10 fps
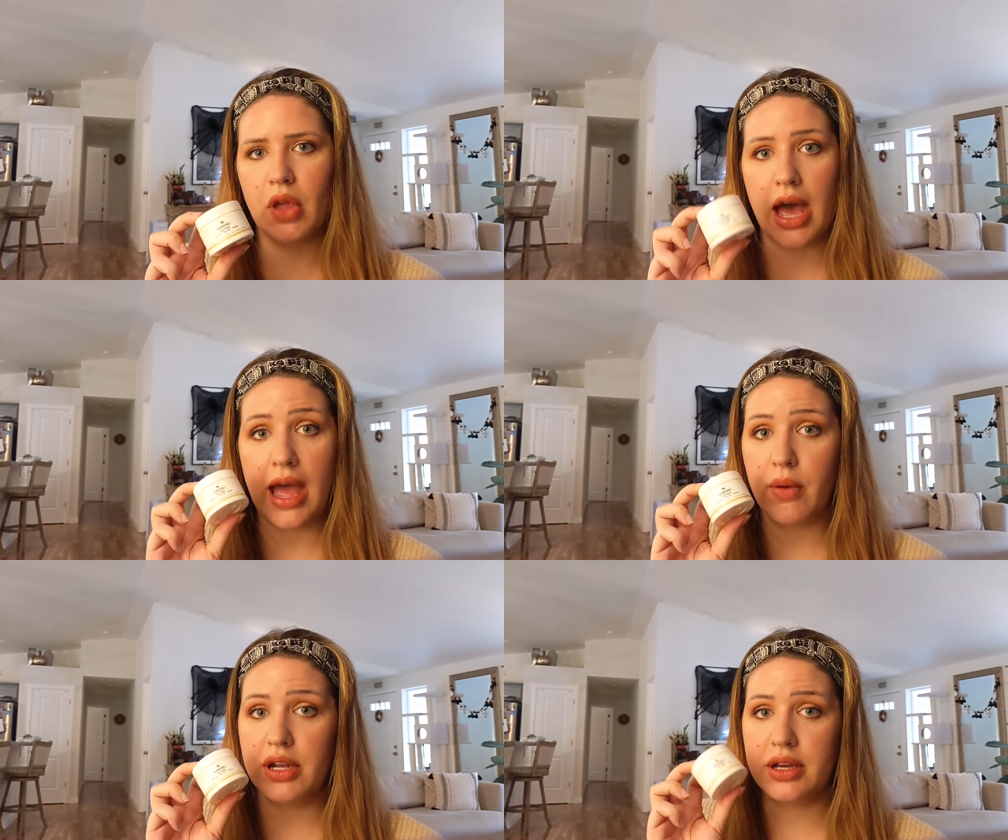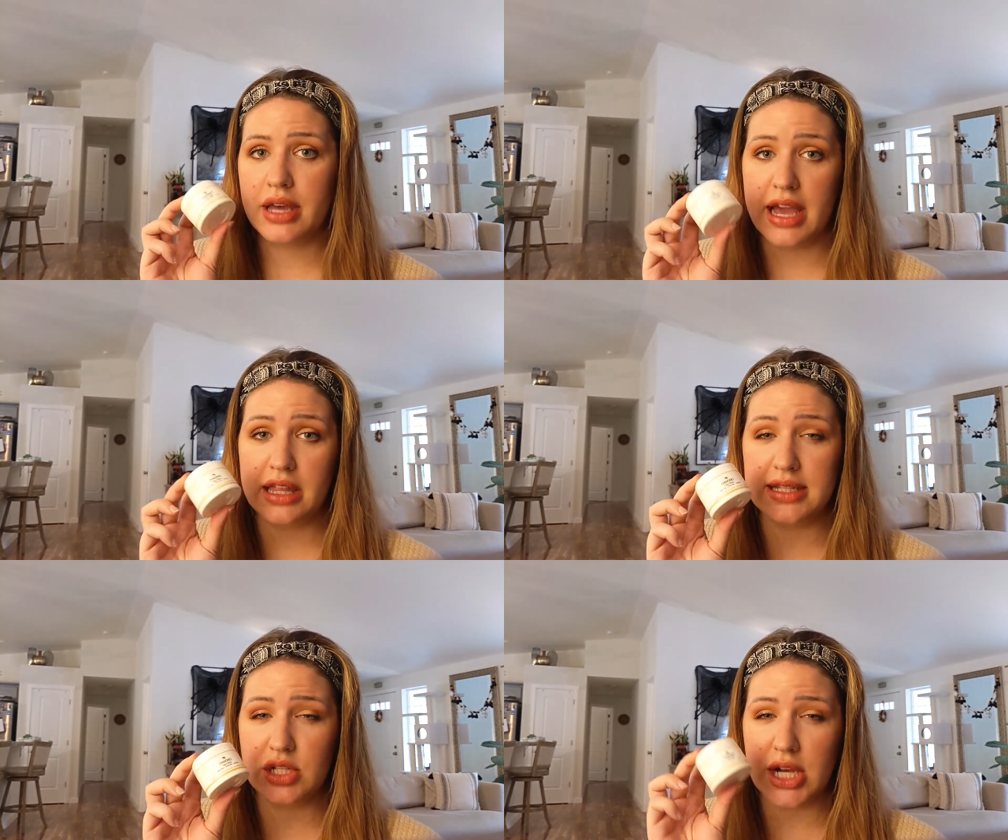I would highly
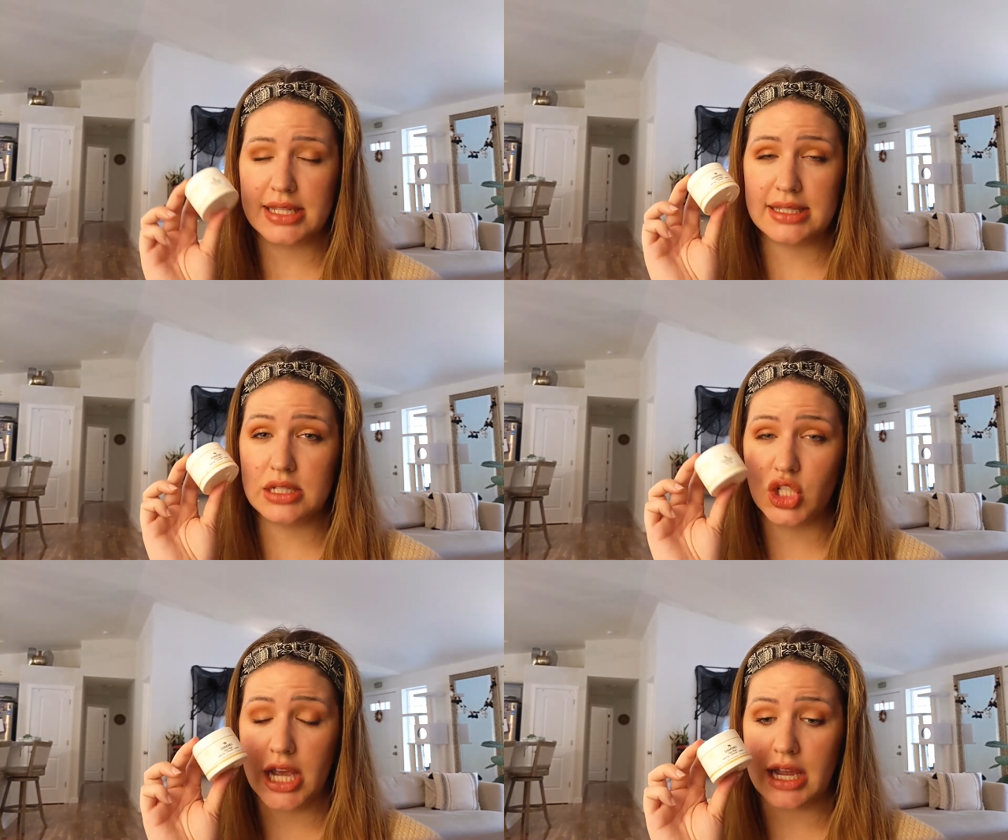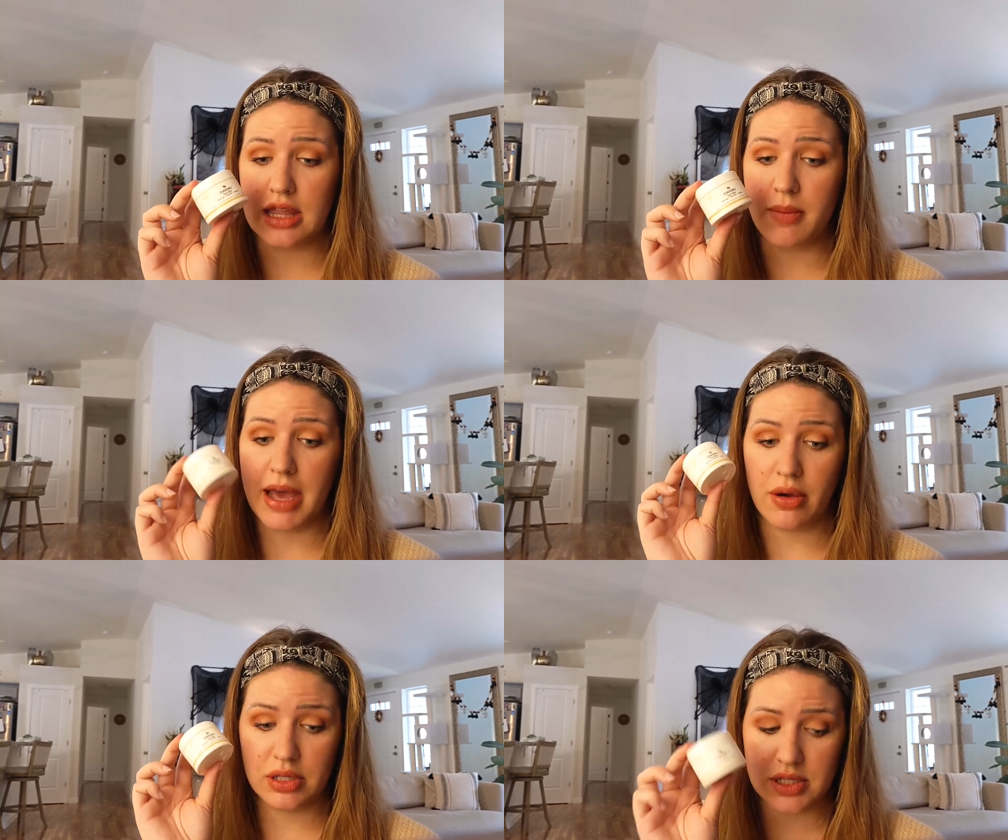suggest checking them
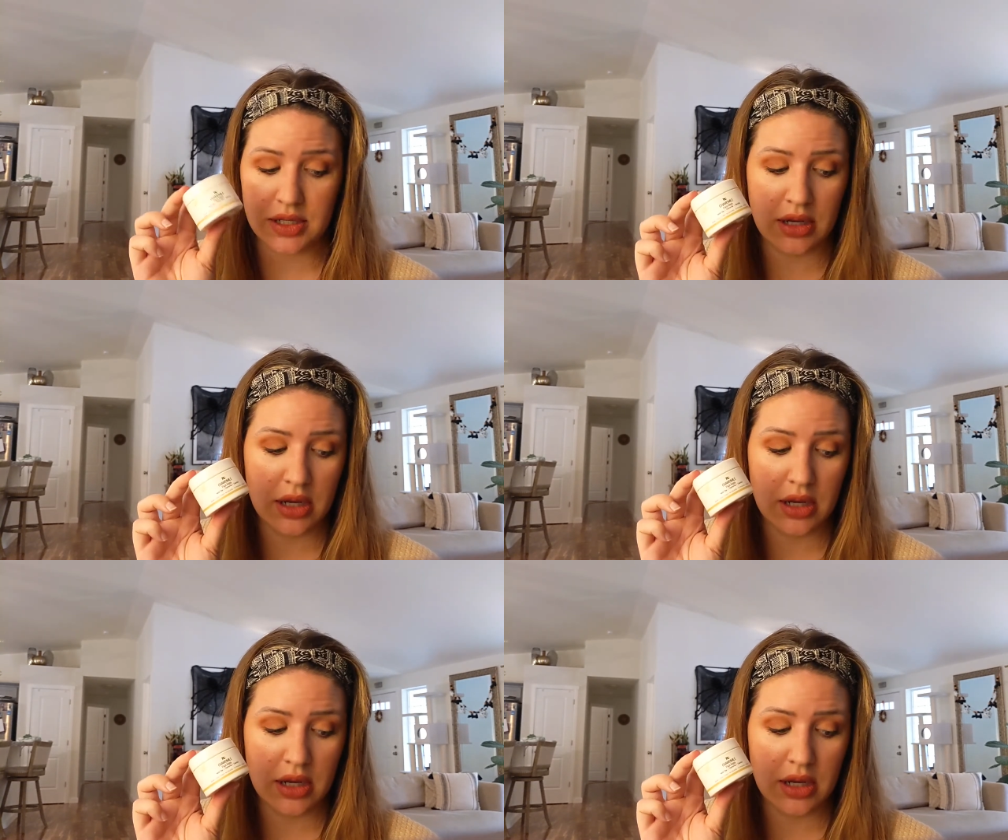out.